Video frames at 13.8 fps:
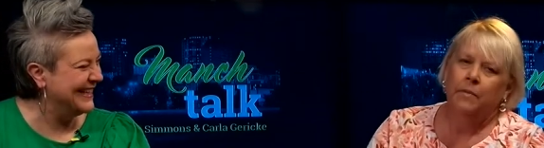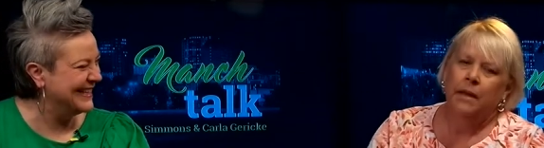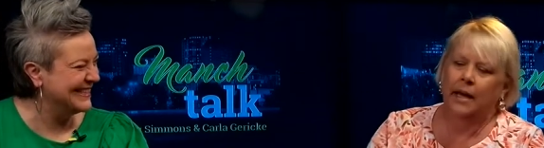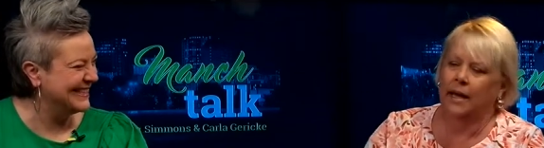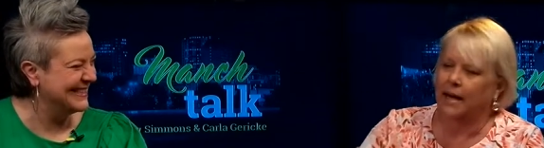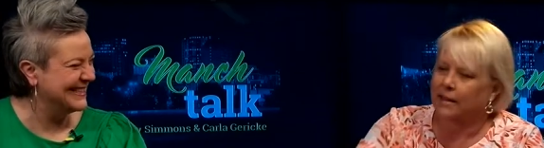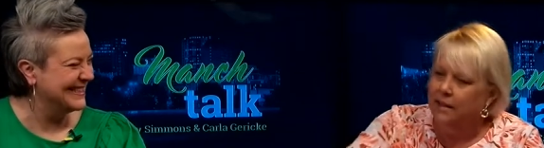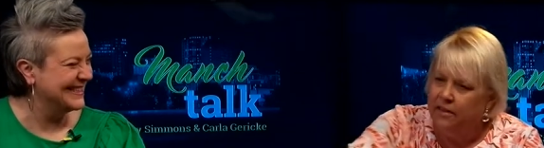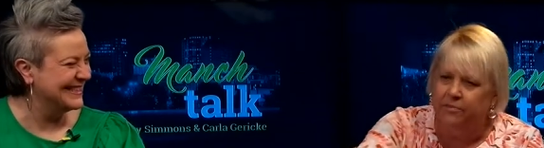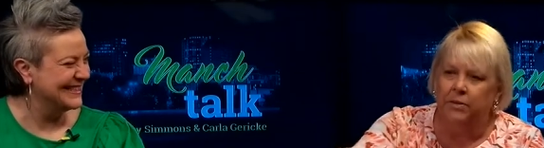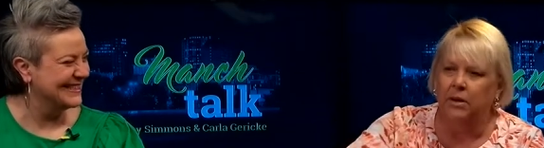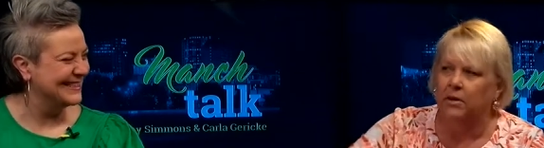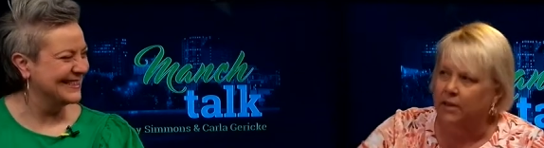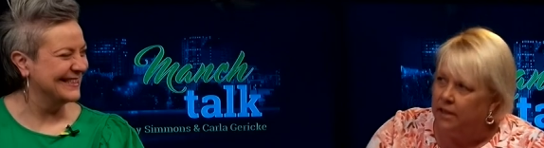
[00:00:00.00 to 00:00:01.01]
Speaker 1: and I leaf
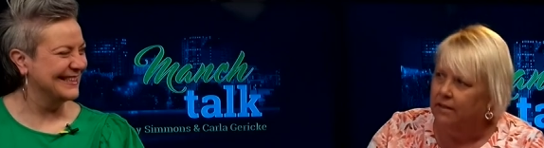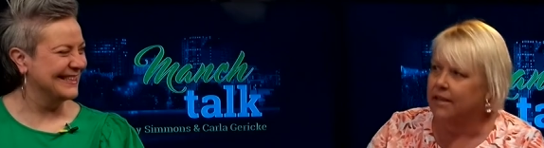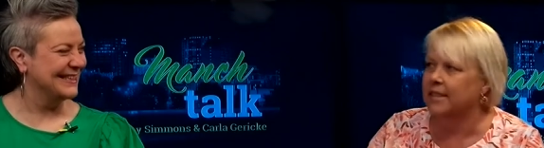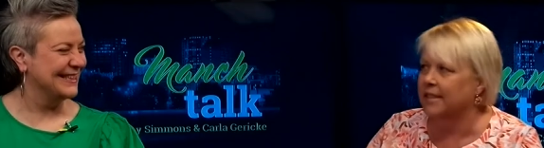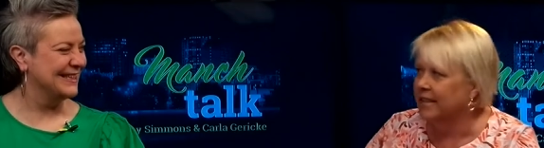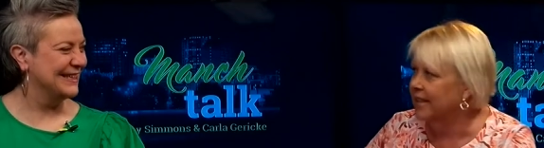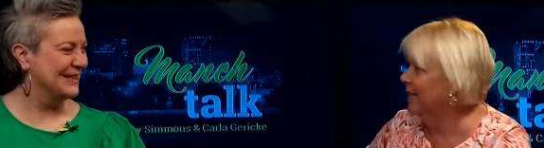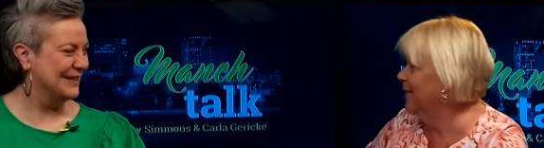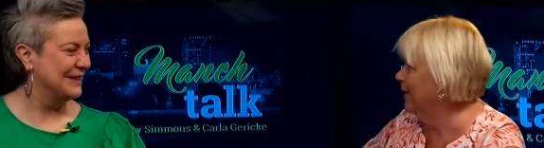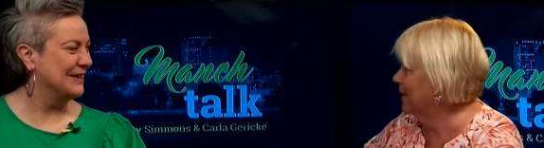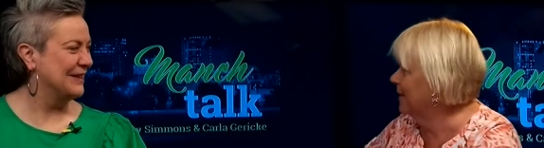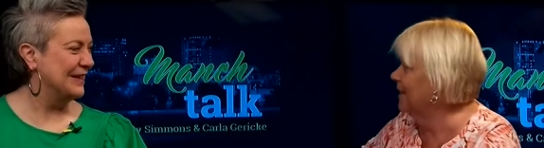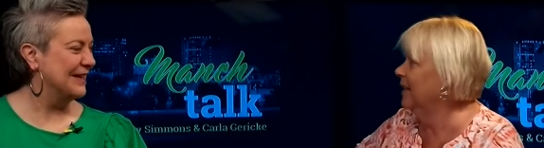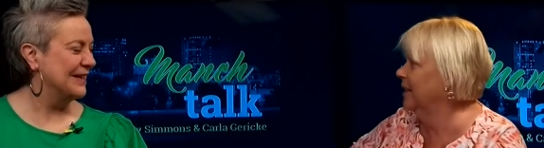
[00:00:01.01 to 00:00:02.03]
blow like crazy. You know, I'm out
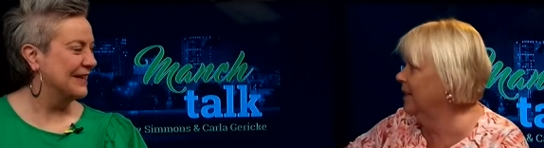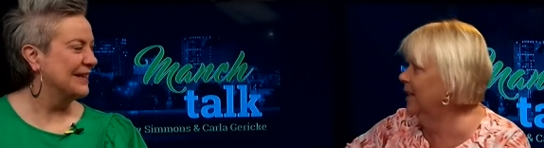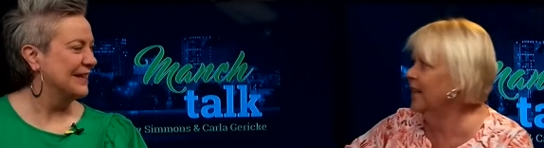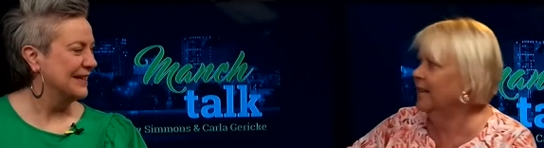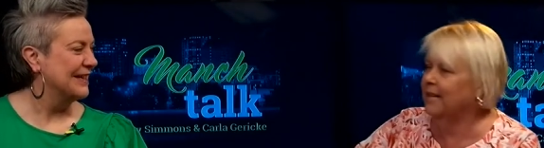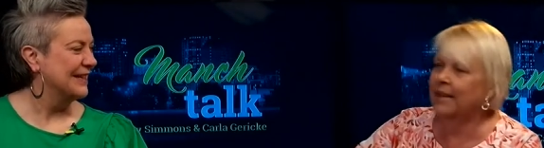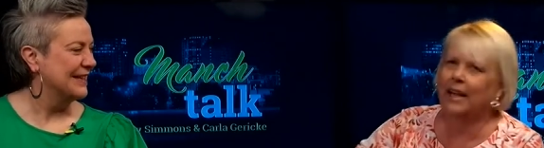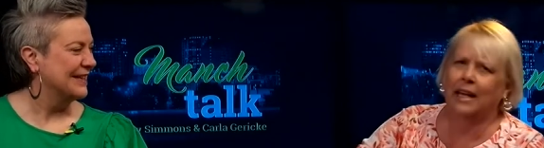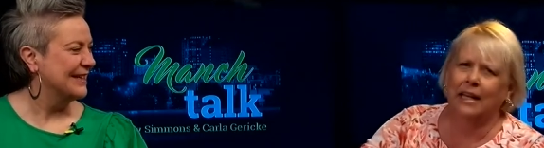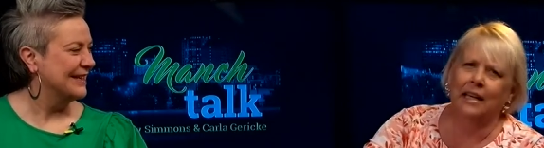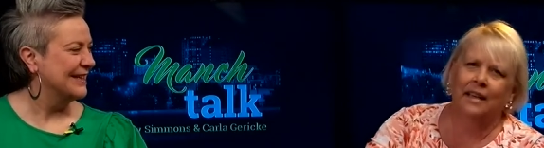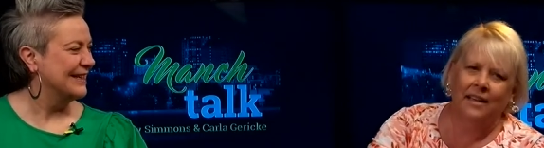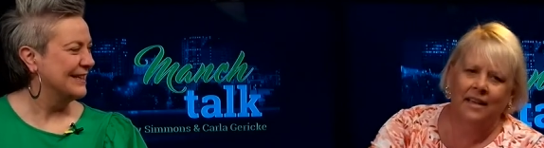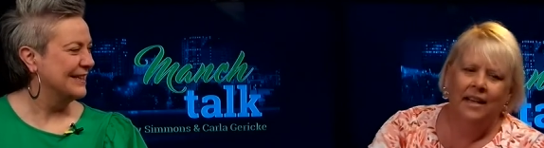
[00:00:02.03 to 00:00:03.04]
there, and then
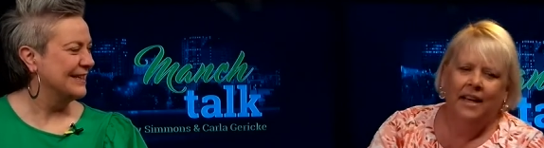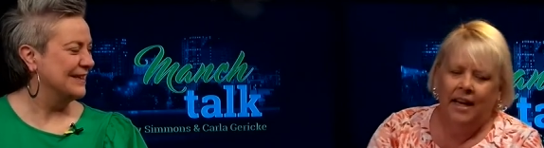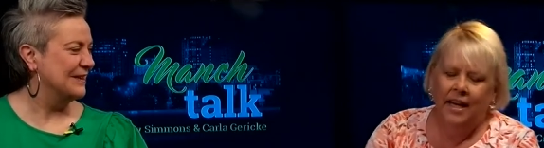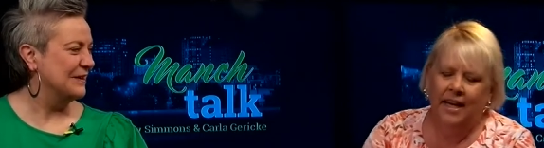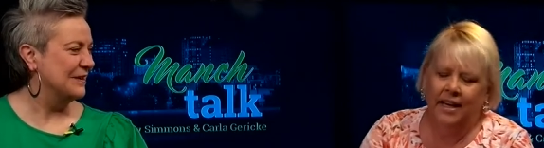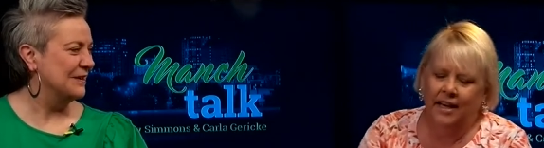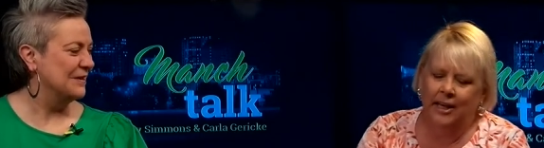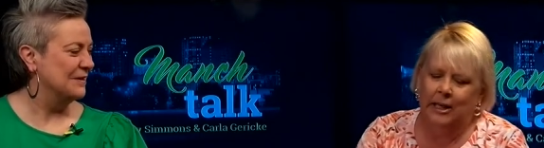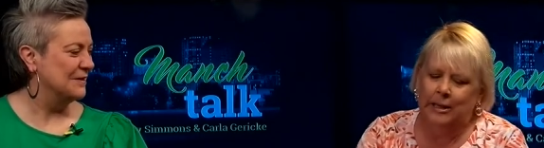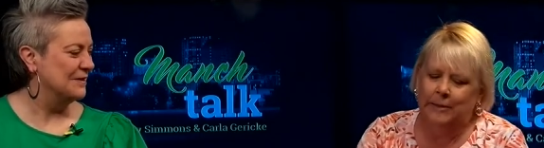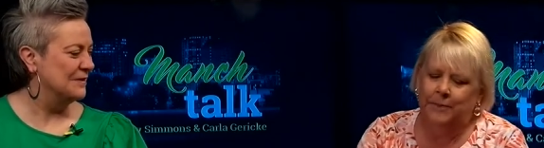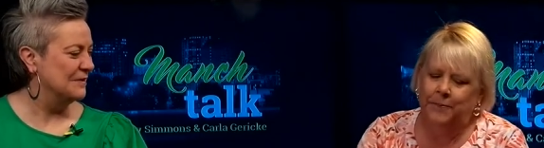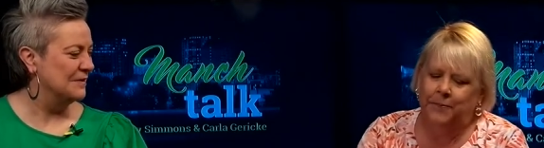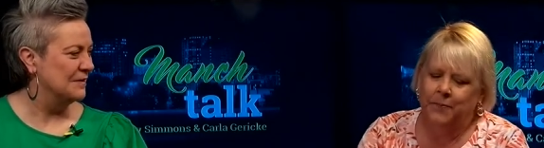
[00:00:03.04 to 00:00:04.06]
I, and
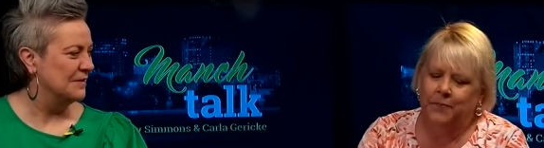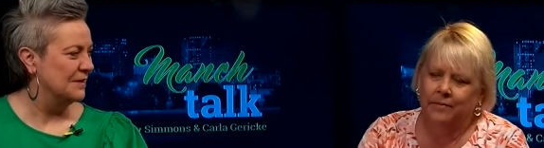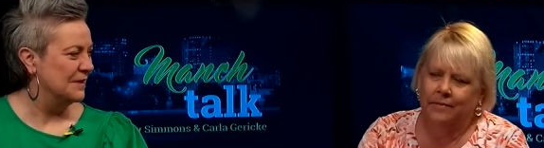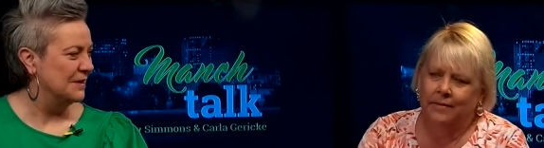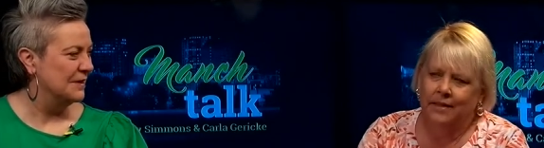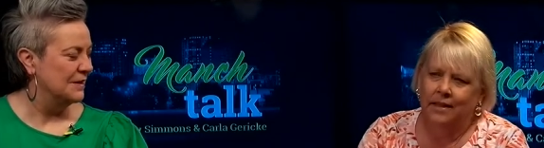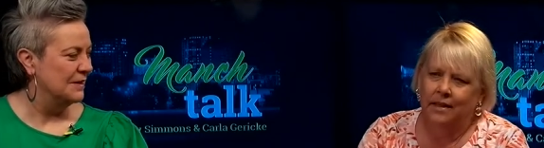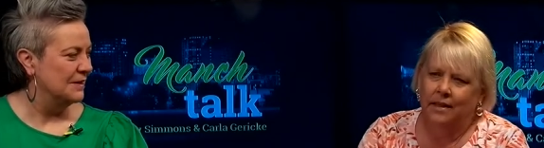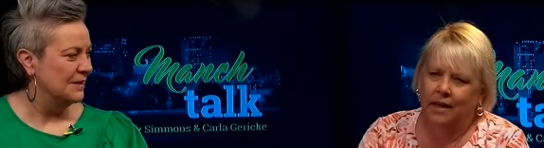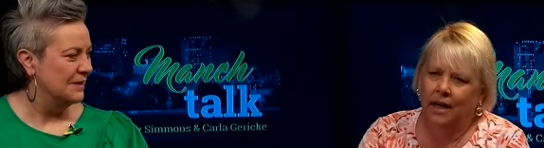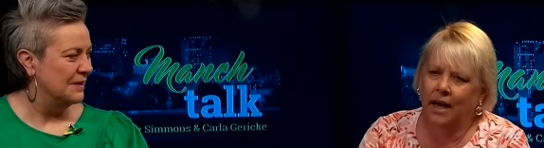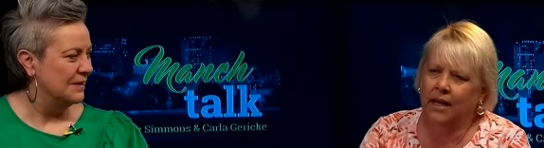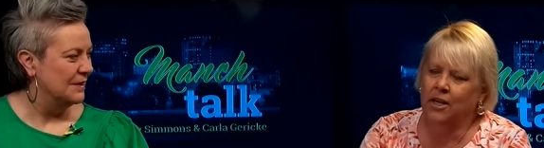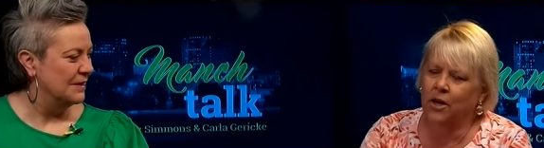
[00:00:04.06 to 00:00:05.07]
um,
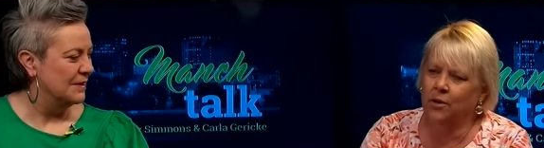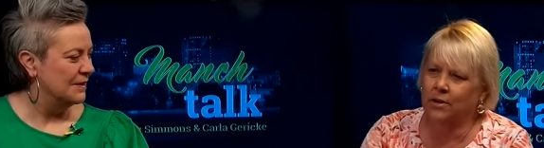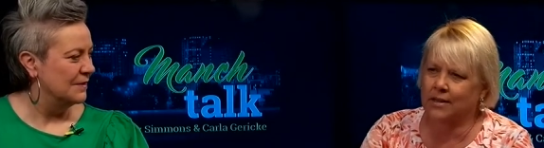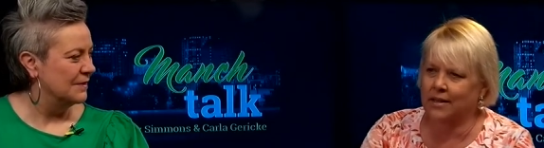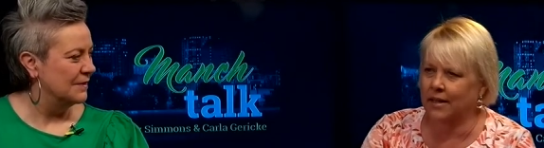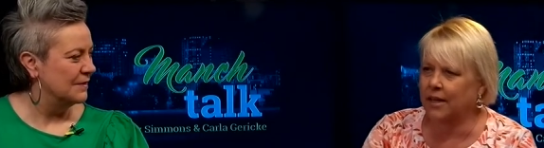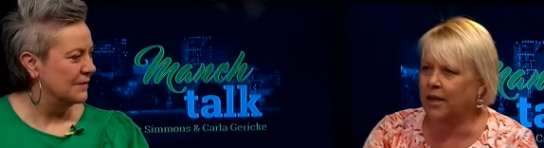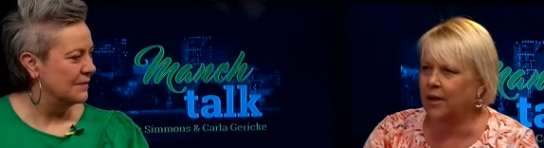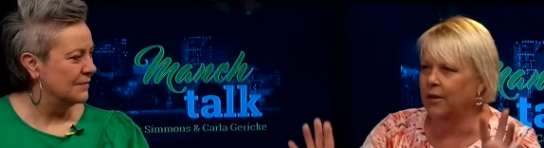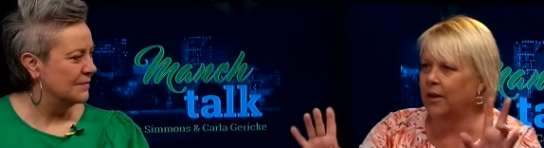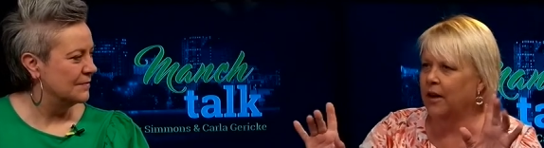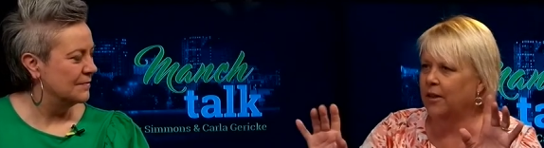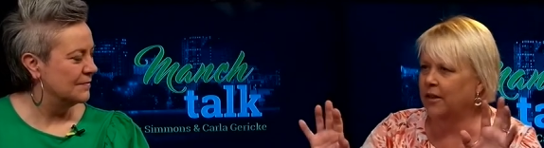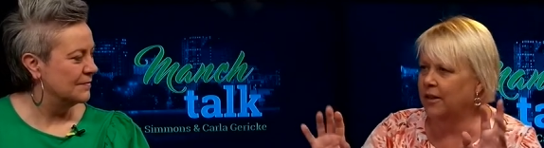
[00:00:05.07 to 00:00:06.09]
I noticed like, you know,
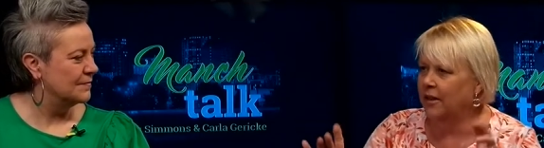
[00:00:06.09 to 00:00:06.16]
all the little